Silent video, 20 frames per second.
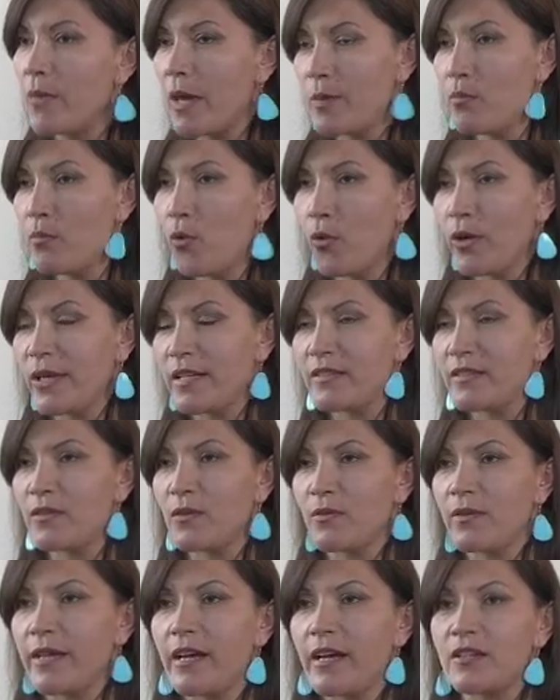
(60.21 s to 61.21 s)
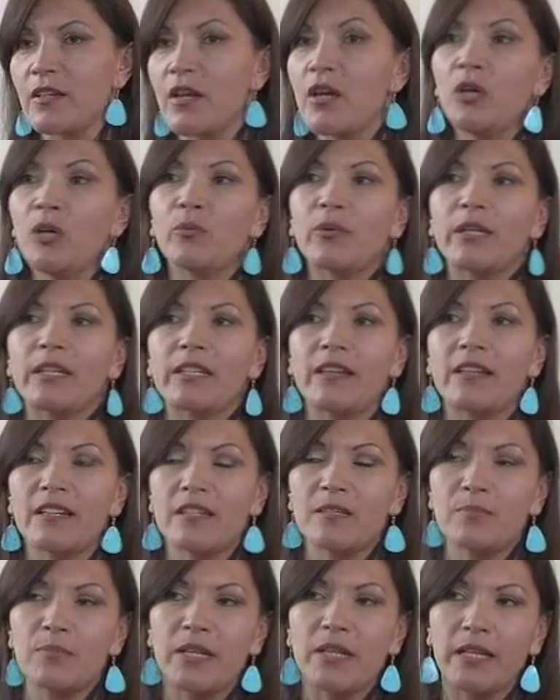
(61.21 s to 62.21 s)
that point so that we can
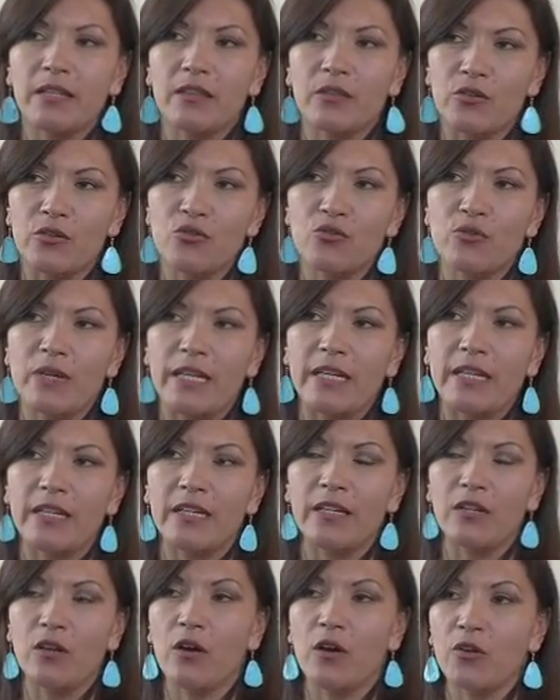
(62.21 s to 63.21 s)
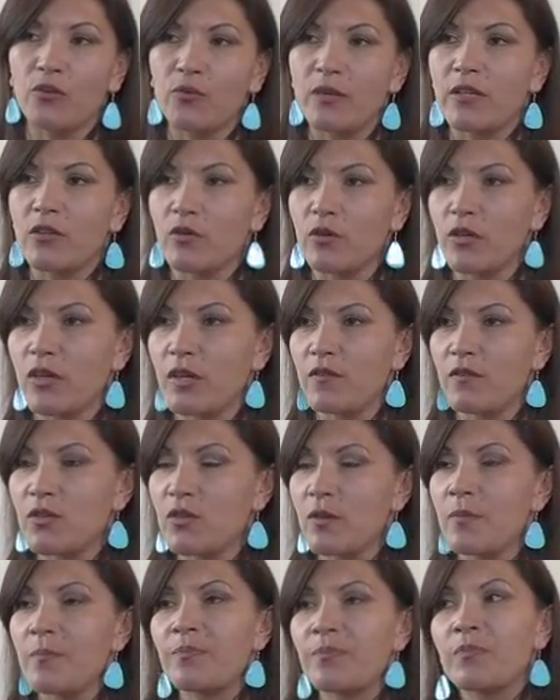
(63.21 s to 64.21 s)
expedite their training and honoring their
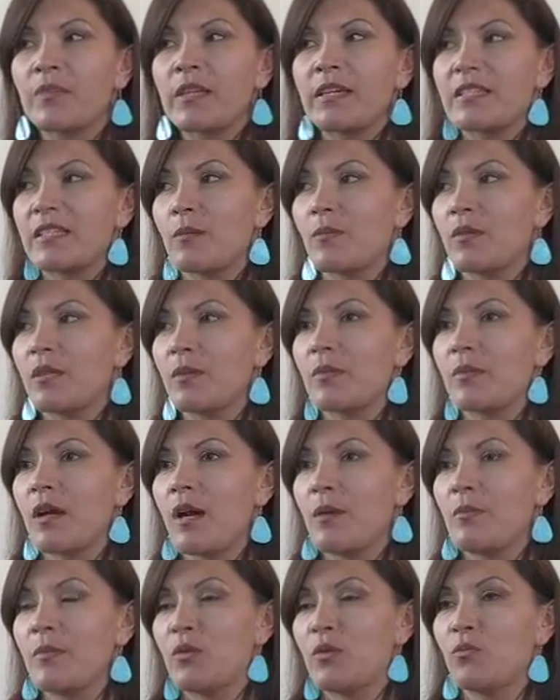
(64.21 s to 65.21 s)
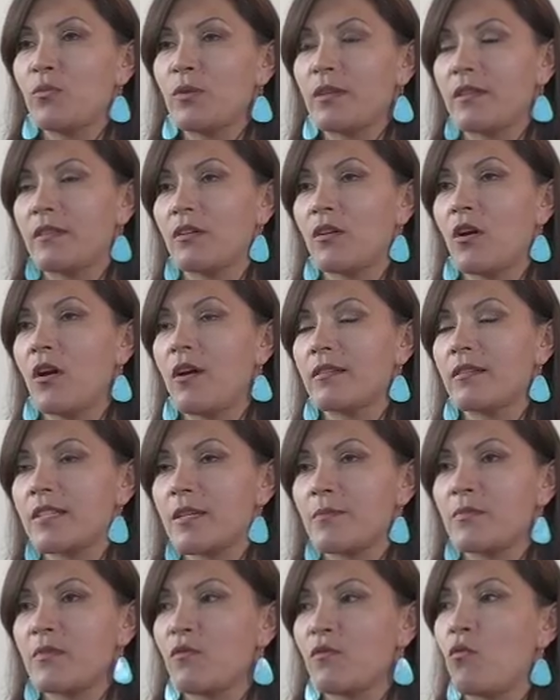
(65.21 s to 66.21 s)
gifts. Some of them come in with the
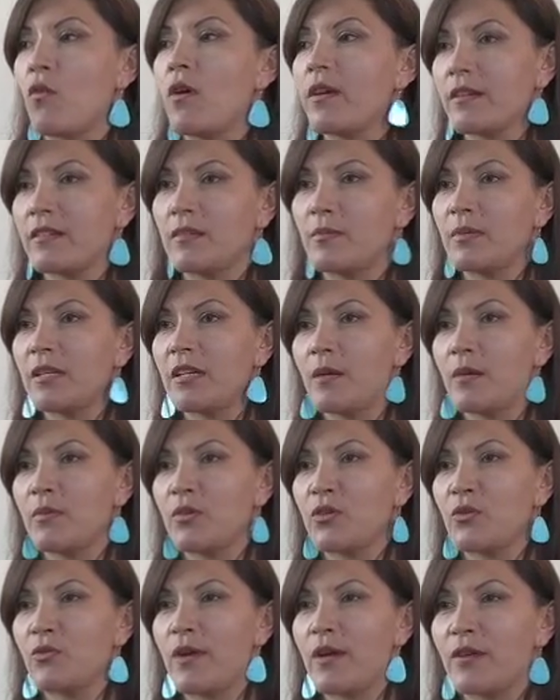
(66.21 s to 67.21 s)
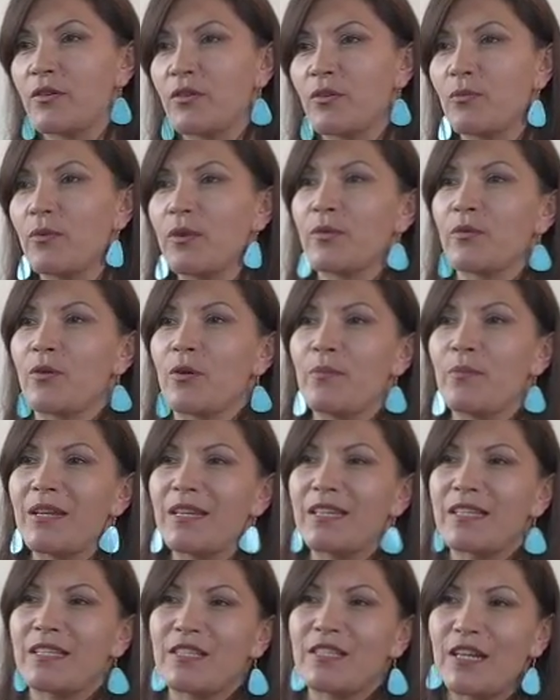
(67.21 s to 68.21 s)
concept of wanting to become a director. Well, there are
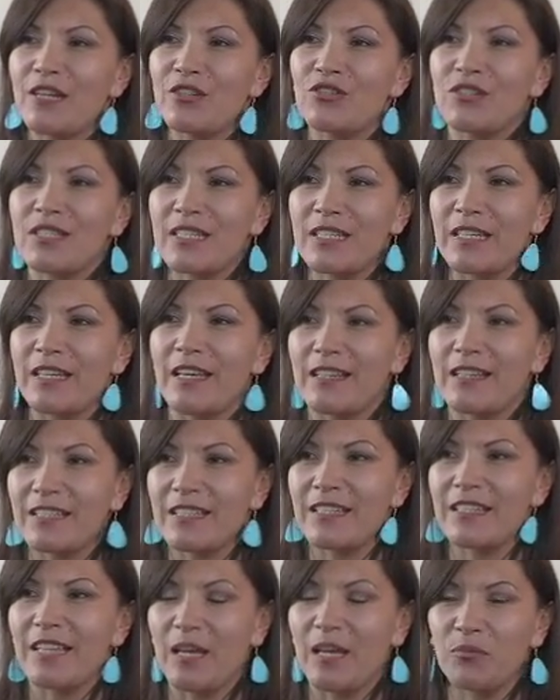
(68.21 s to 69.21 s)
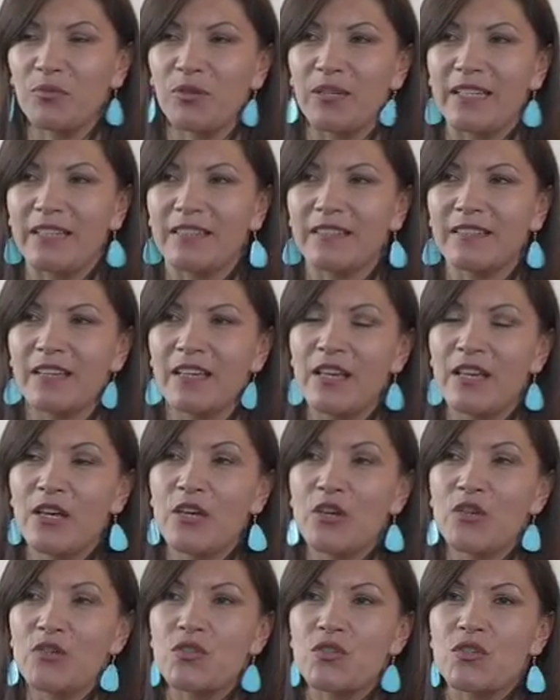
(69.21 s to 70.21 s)
many stages to get to that place.
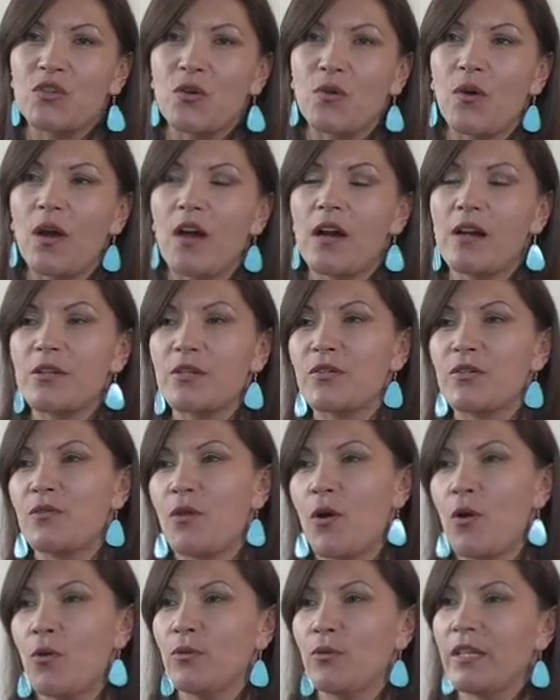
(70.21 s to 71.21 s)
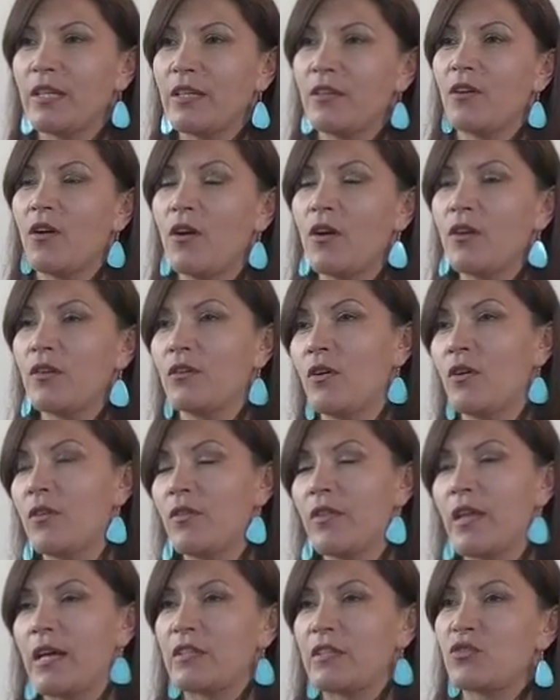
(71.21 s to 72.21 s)
So how do you hone in
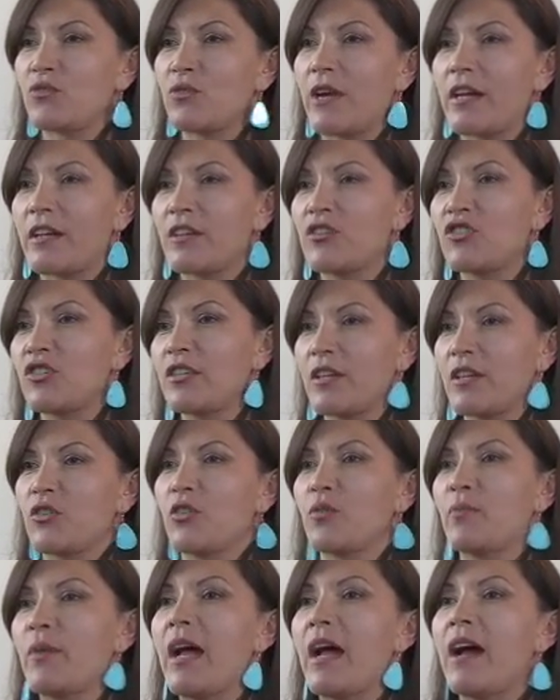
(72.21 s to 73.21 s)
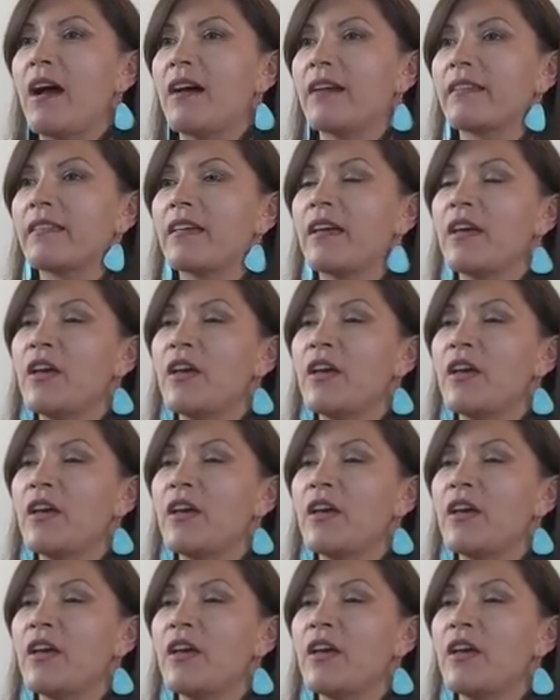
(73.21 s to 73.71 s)
on that strategy and your path?